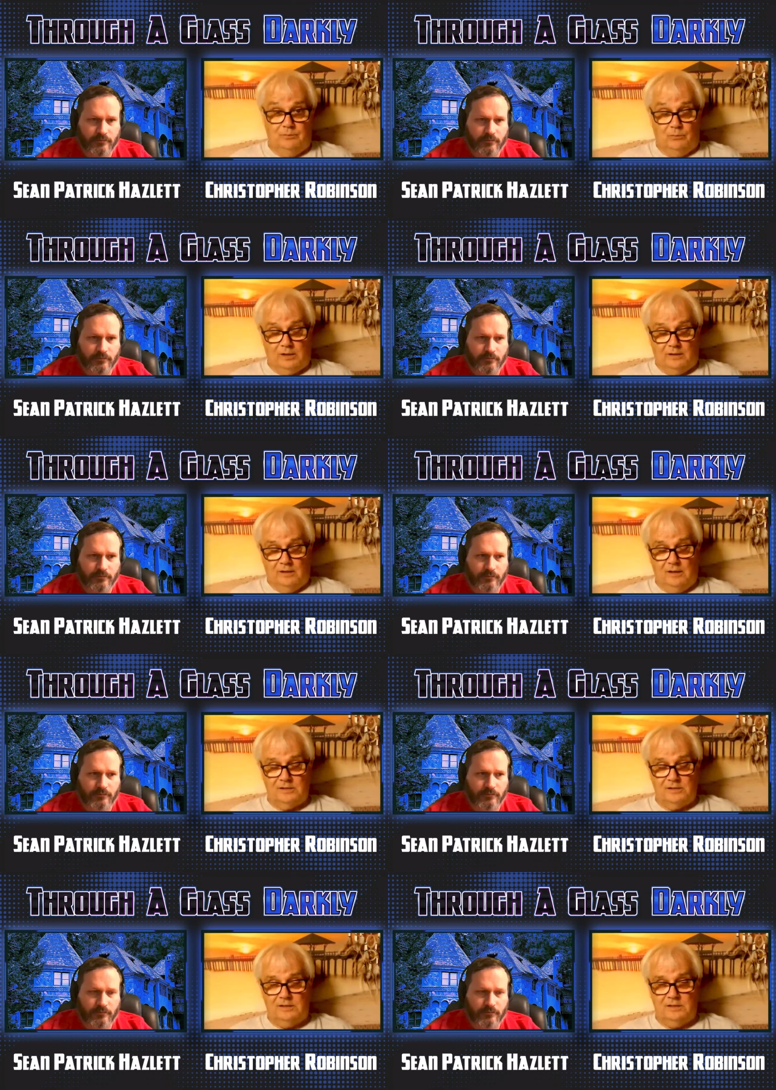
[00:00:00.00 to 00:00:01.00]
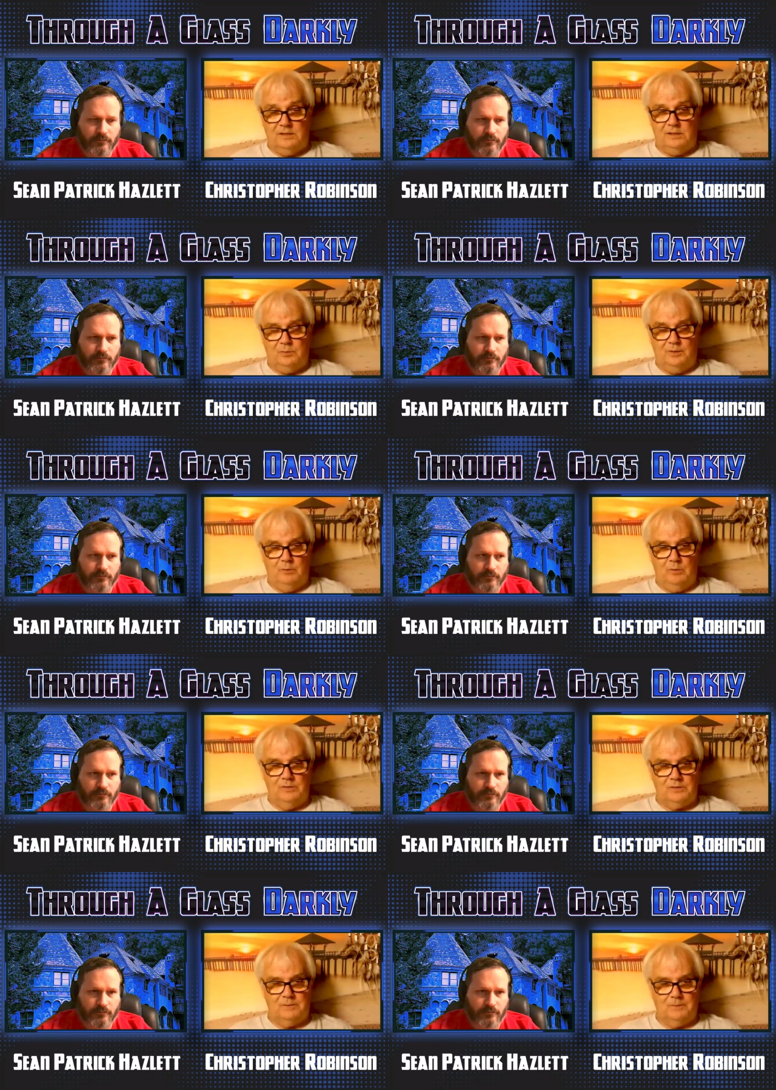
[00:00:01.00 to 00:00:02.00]
Speaker 1: One of the last things she said to me
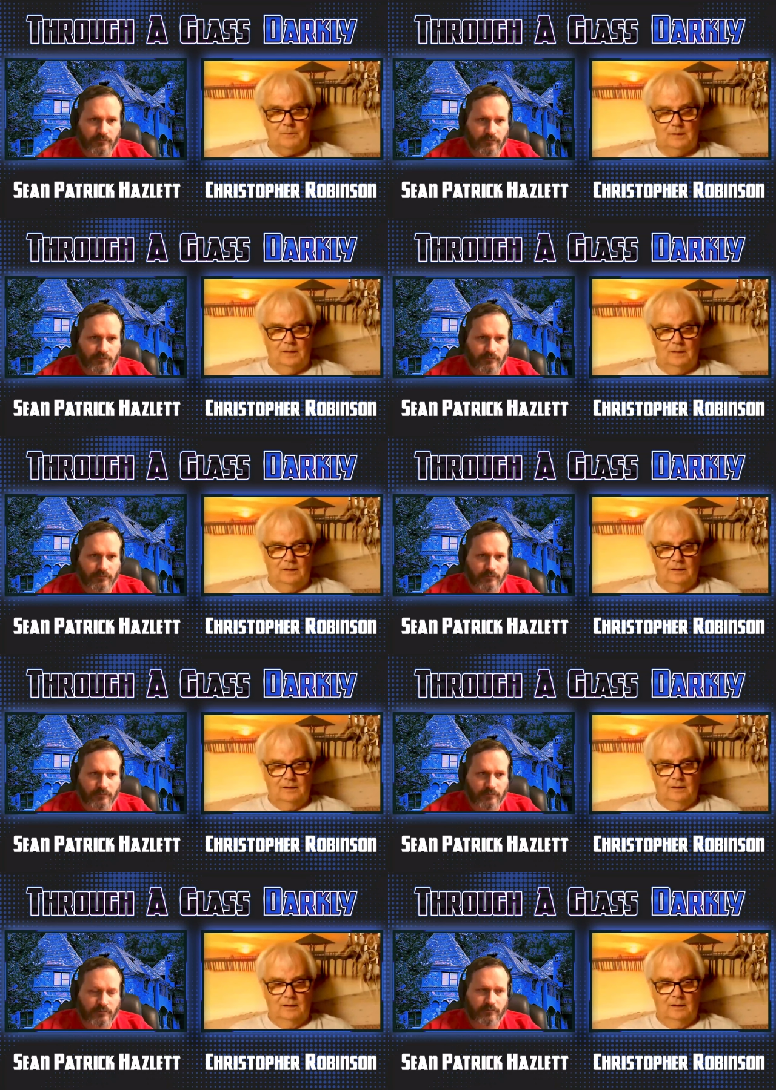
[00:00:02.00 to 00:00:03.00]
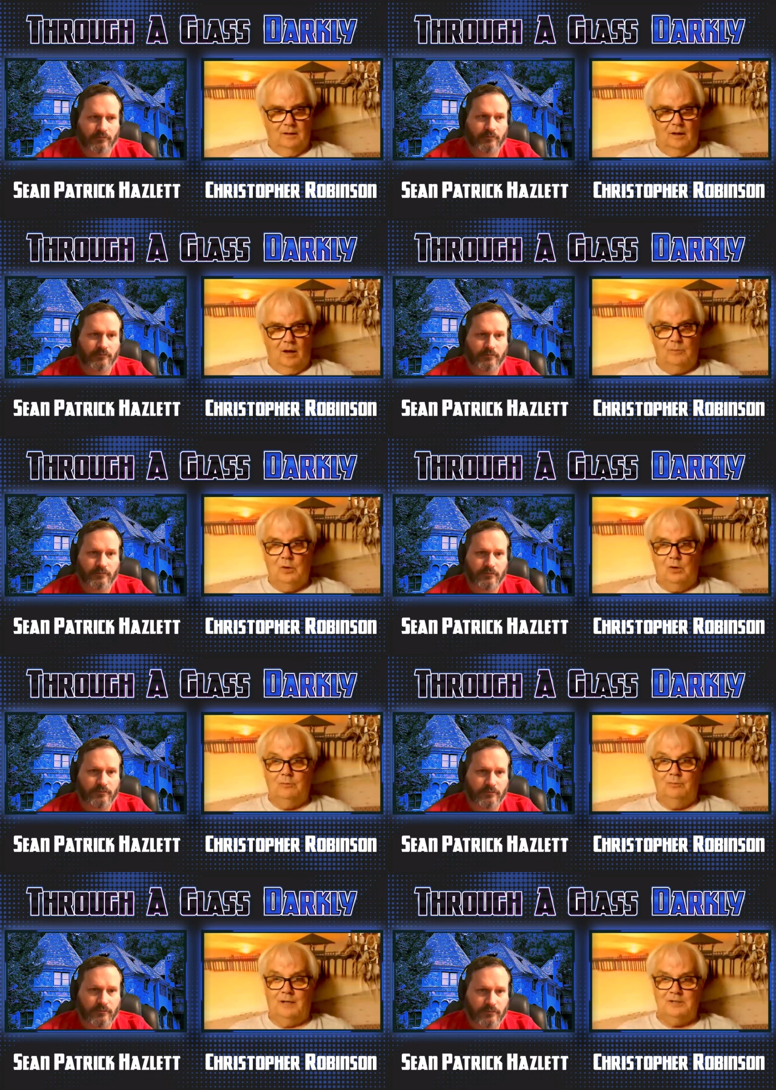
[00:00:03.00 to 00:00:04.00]
was, I'm not
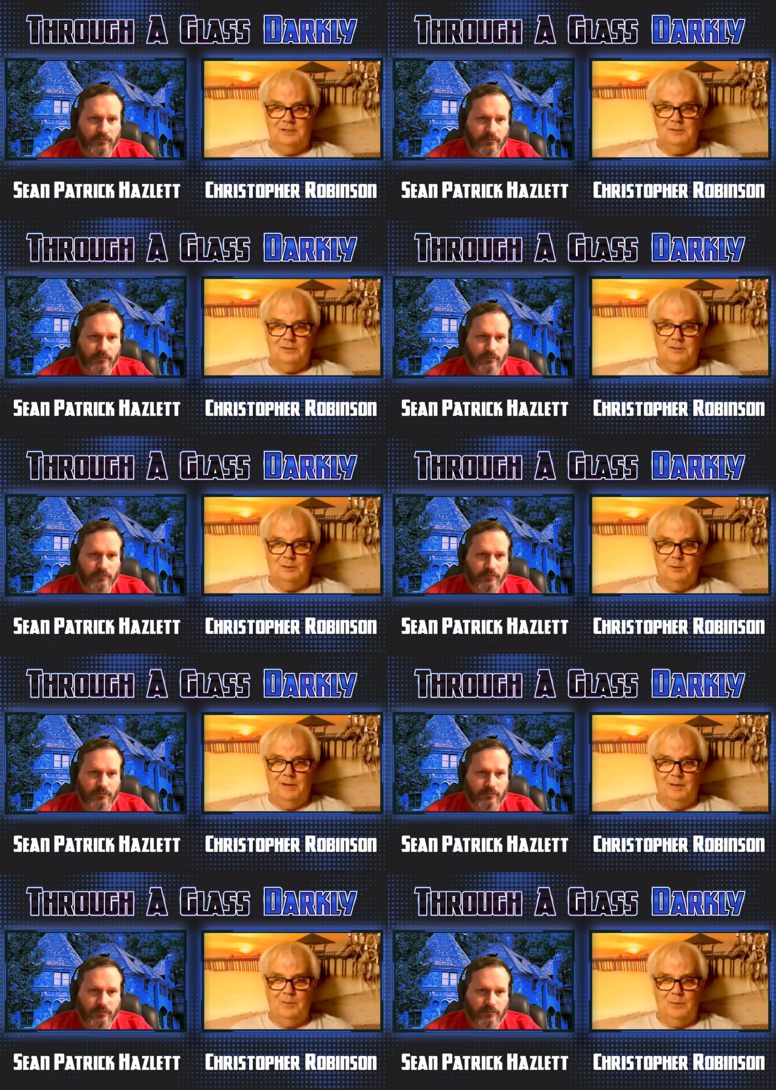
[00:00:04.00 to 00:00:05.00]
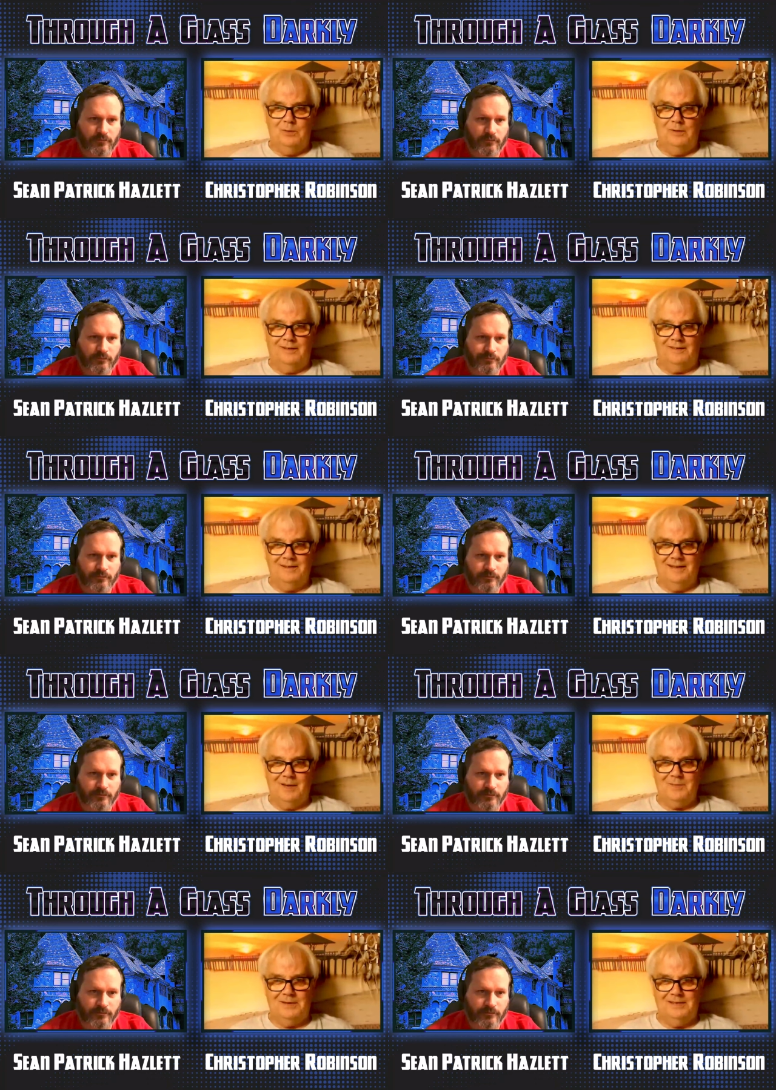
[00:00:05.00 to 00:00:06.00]
much used to you anymore,
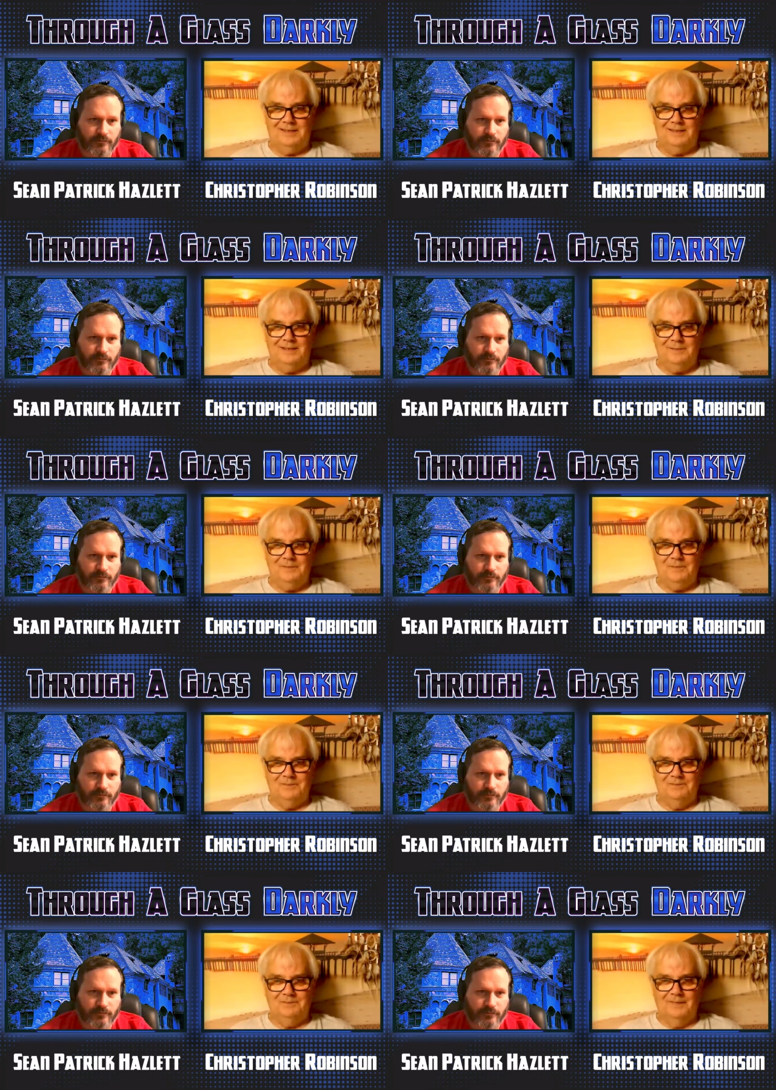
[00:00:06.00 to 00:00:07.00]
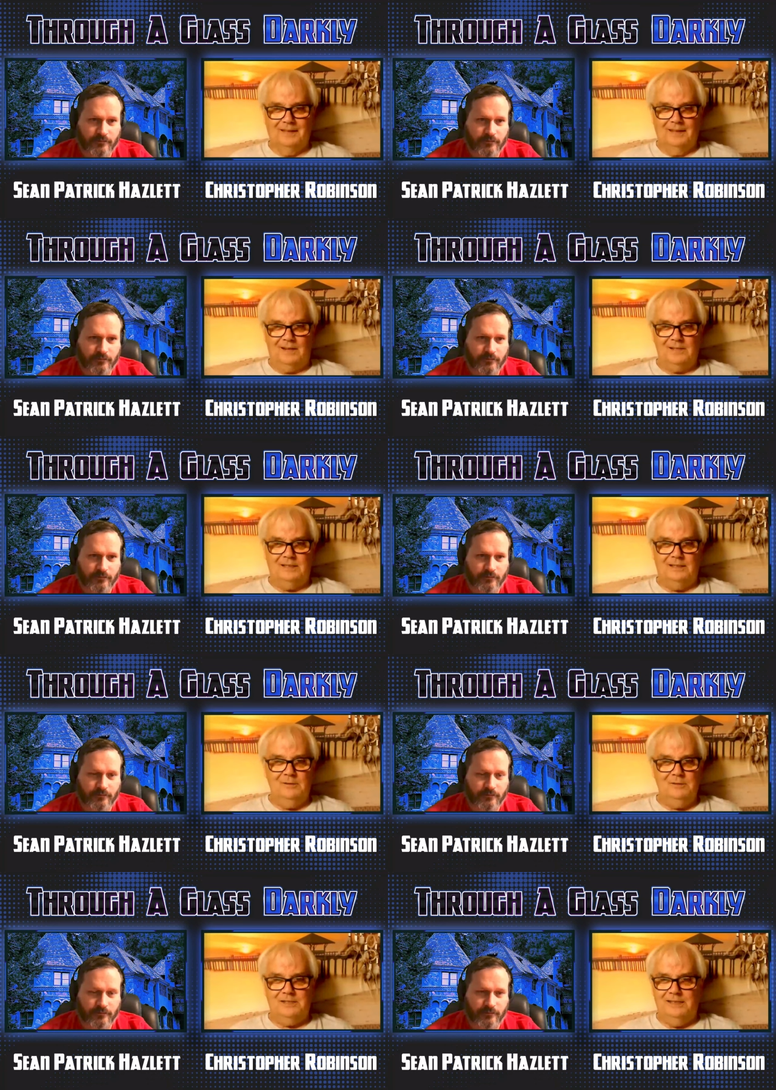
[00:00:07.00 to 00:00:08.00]
am I, darling? I said,
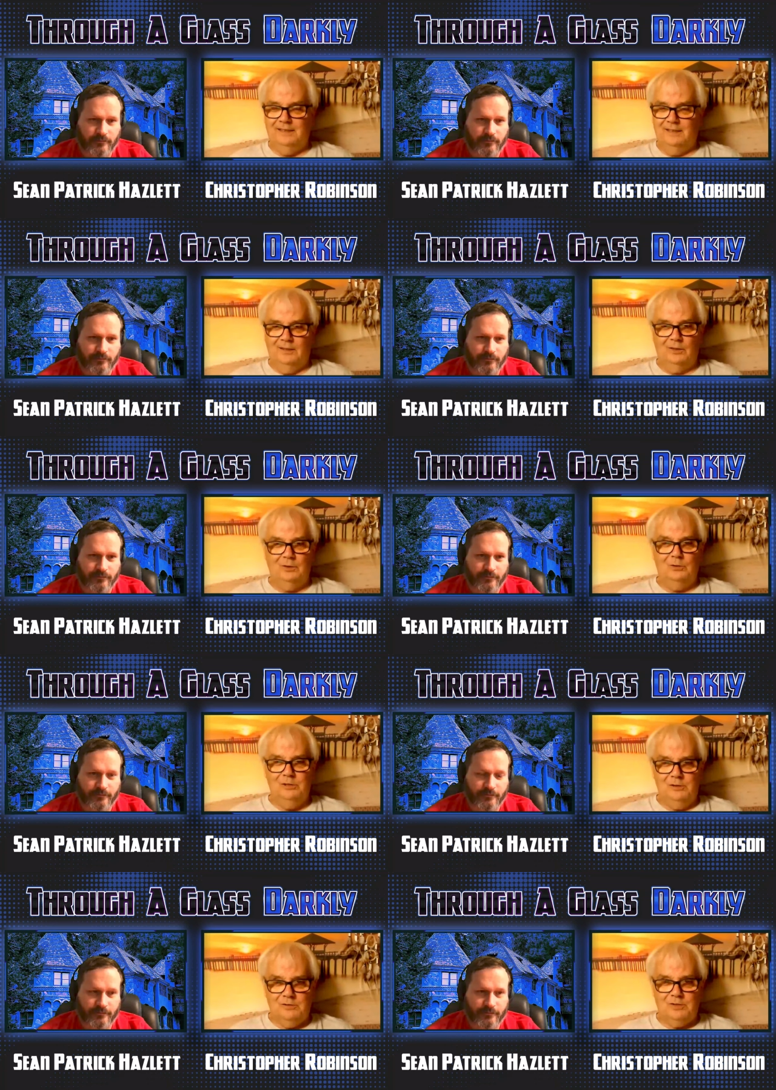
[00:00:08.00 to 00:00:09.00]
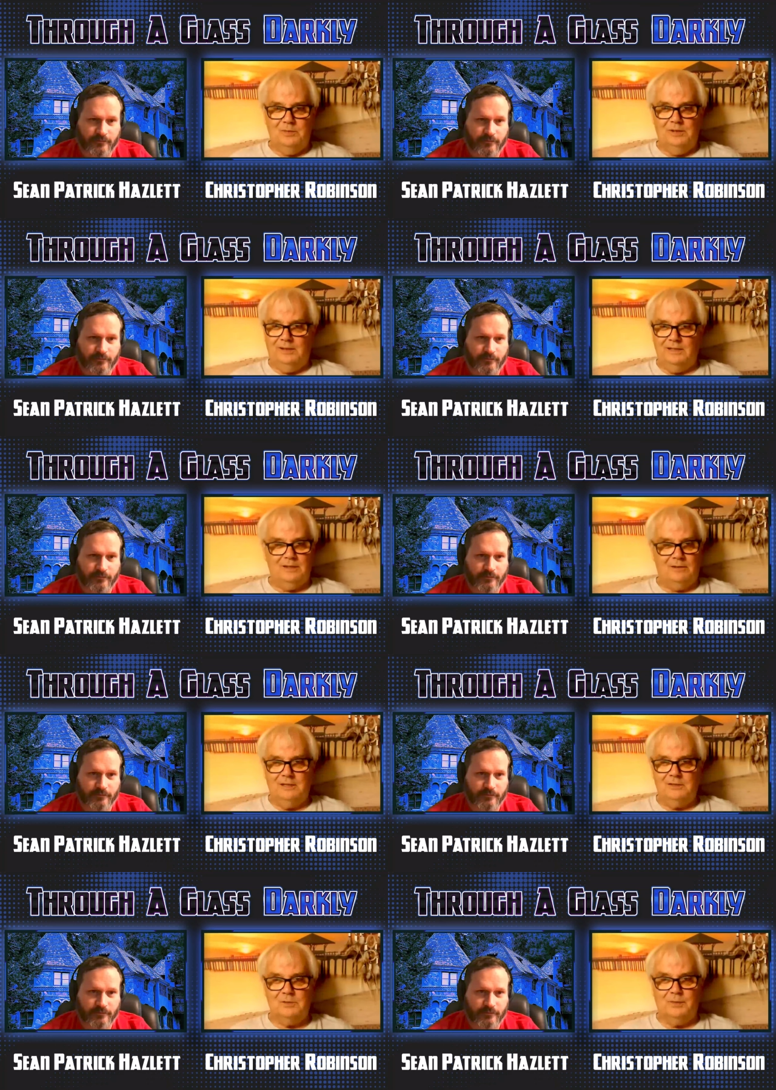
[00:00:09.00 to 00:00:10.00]
Lucy, your use to me is
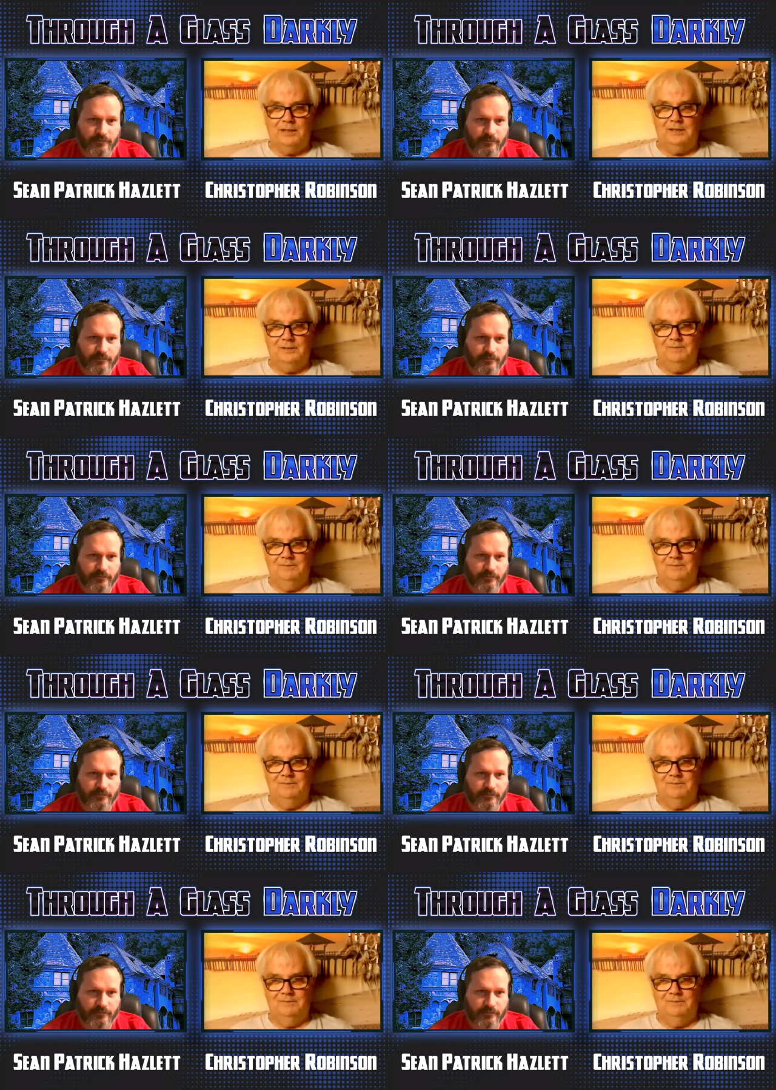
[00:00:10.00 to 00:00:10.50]
only just beginning.